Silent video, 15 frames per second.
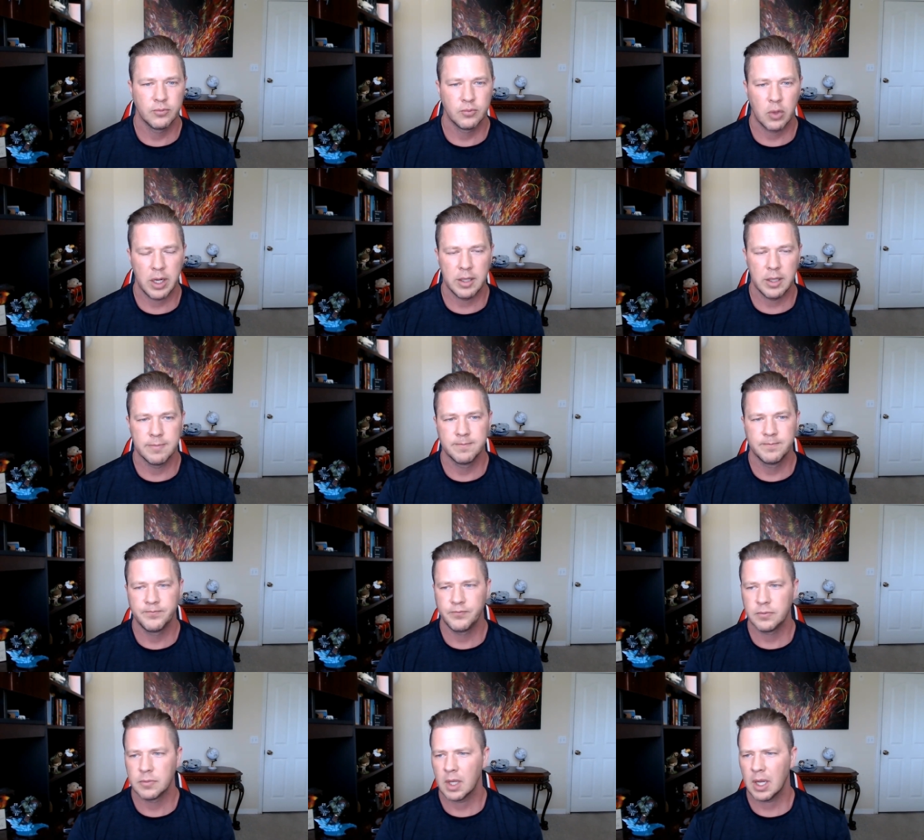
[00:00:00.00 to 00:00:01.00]
right?
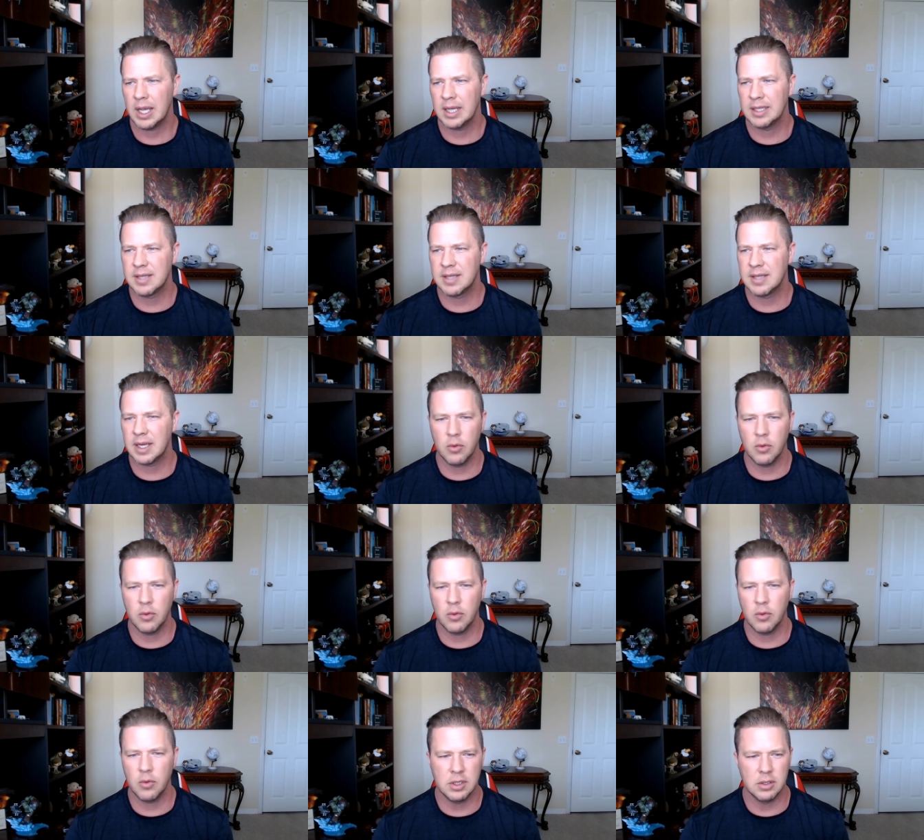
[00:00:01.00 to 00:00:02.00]
Has
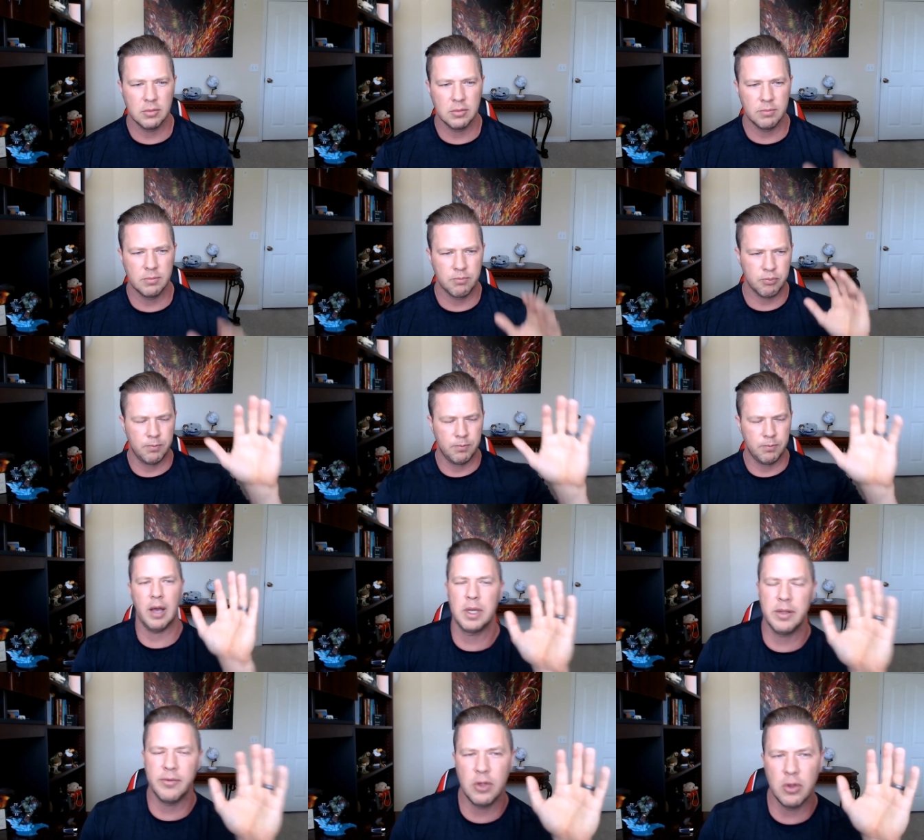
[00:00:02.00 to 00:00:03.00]
anyone,
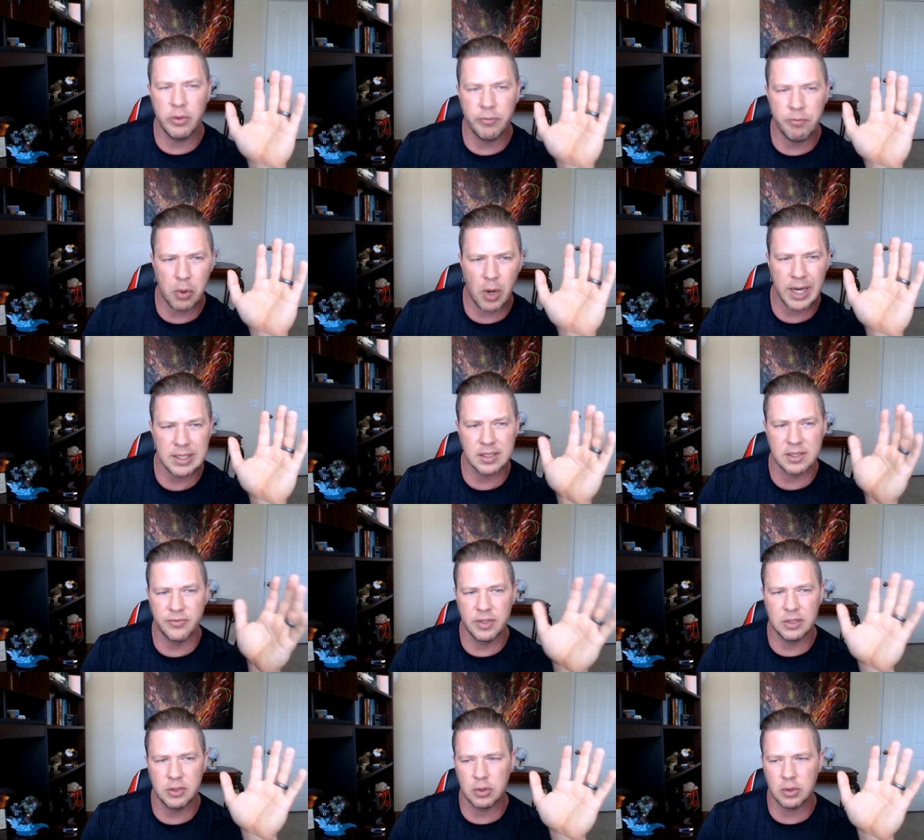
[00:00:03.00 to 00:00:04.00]
how many of you have
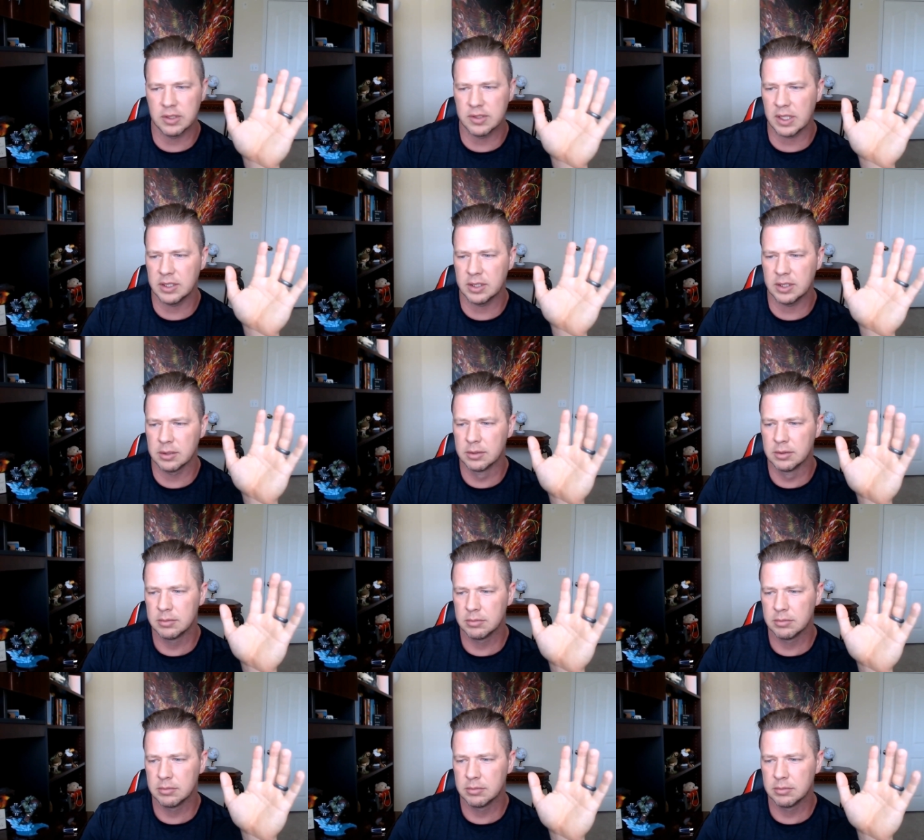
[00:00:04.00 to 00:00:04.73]
practiced visualization?